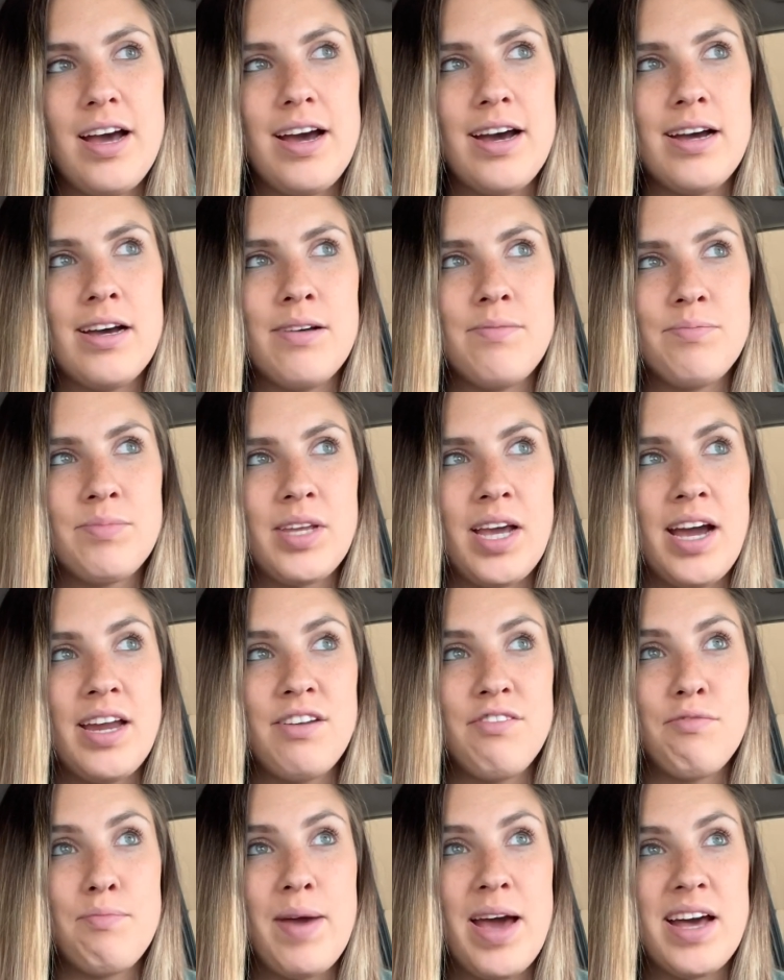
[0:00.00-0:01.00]

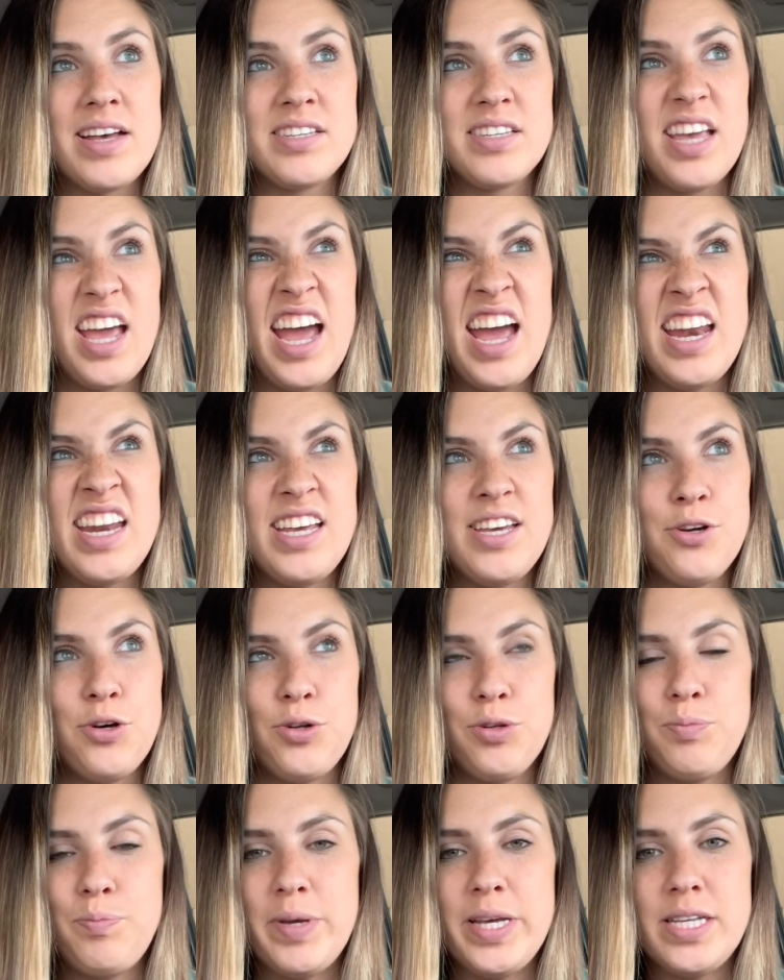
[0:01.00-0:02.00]
kind of mask any
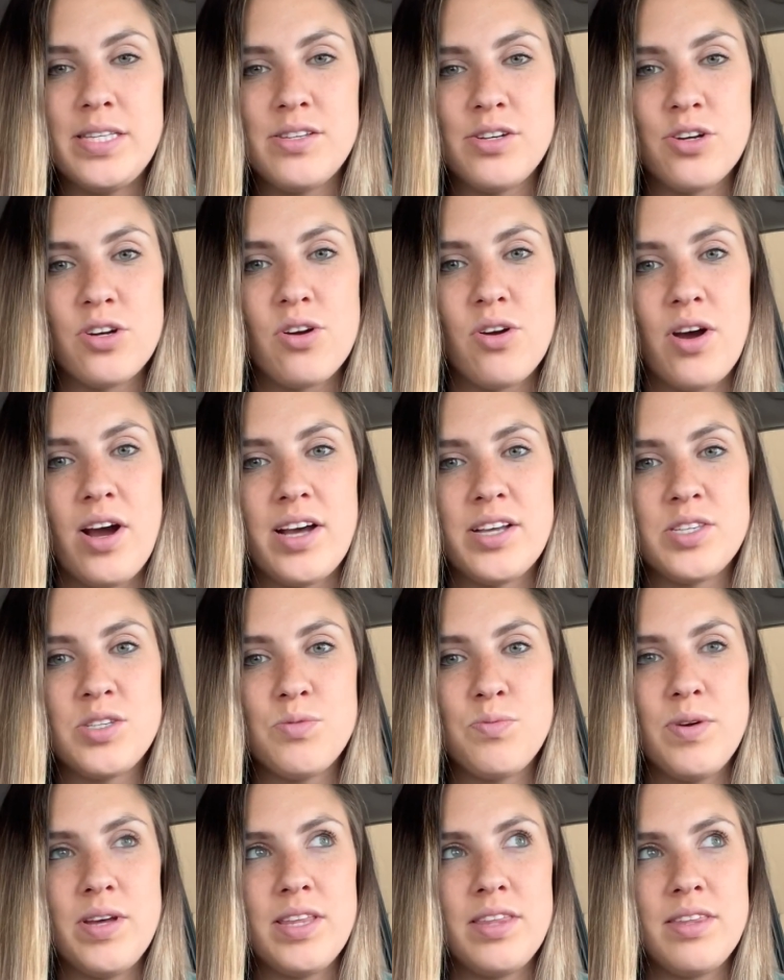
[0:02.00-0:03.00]
old pizza or
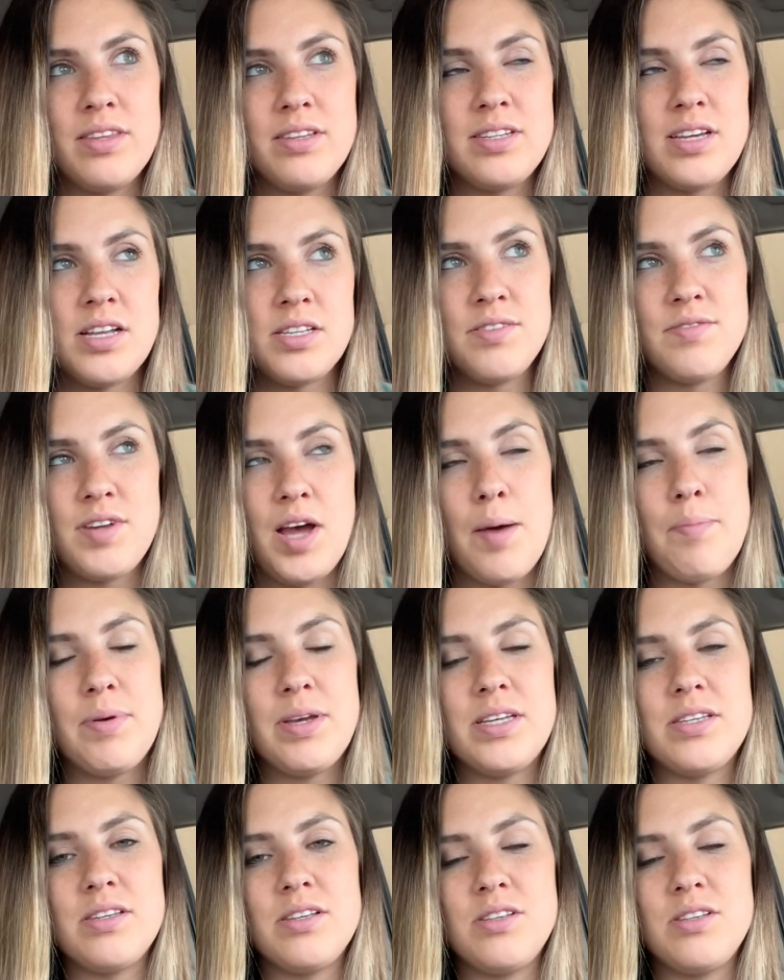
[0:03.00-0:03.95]
crust with tons of toppings.